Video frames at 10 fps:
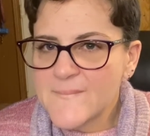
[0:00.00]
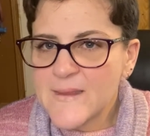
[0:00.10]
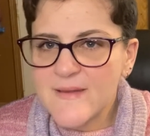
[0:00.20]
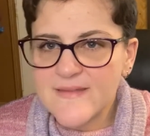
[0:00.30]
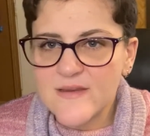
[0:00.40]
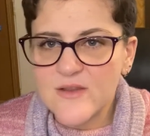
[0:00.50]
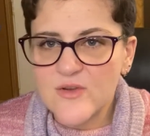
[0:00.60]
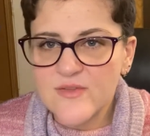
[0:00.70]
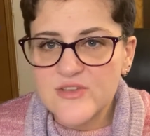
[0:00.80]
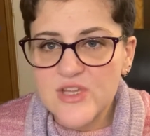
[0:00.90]
My son
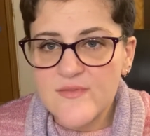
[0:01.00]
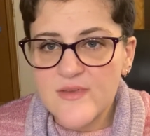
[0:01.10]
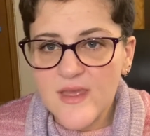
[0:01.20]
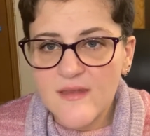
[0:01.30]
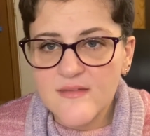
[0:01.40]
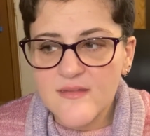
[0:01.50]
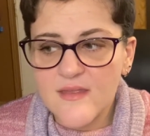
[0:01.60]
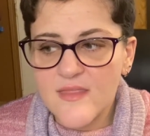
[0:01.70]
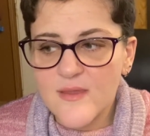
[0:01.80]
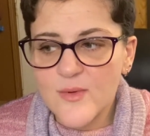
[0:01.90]
goes to the JVS
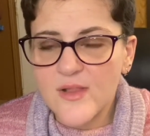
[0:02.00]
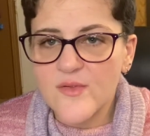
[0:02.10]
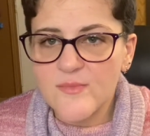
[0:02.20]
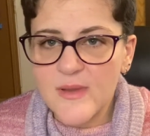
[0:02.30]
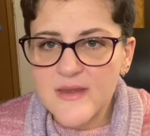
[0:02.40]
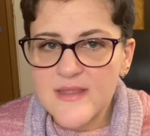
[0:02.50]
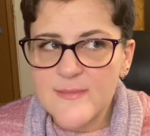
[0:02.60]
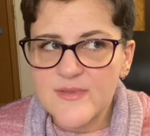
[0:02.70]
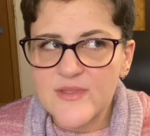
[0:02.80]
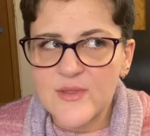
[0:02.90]
and they were closed Monday,
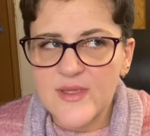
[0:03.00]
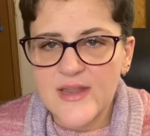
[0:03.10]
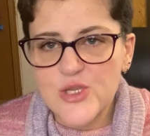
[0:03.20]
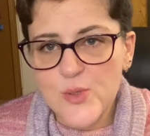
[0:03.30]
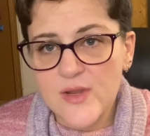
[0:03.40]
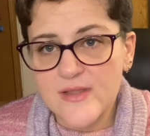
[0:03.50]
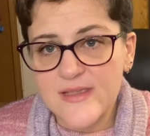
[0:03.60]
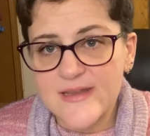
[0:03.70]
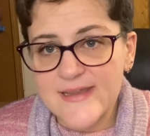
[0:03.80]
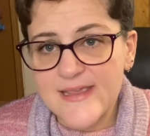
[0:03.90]
but they only had a 2-hour
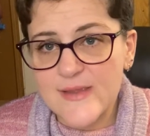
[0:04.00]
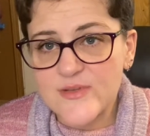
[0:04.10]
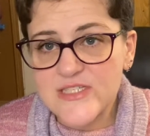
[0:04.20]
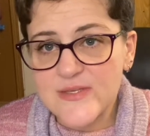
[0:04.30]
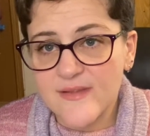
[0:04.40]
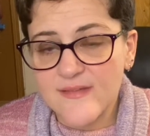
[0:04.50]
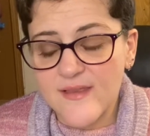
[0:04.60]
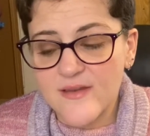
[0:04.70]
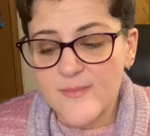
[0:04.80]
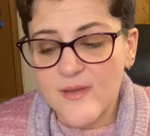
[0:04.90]
delay today, which he's
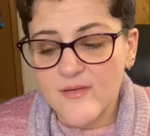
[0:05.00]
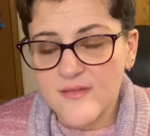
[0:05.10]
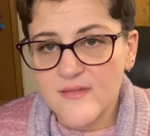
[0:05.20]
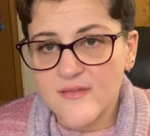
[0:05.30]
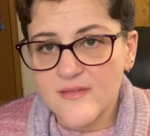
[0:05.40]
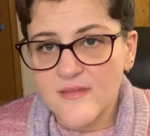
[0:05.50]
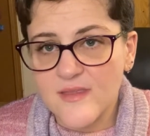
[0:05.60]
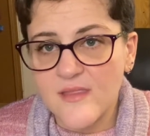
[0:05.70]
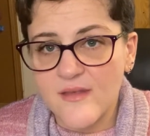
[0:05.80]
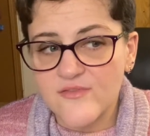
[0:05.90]
excited about because
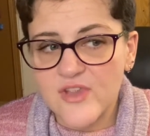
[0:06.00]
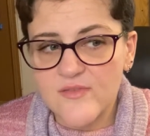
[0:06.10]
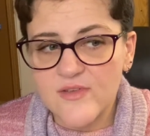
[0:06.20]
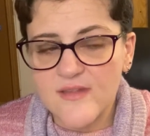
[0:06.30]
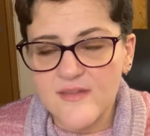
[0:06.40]
he loves JVS.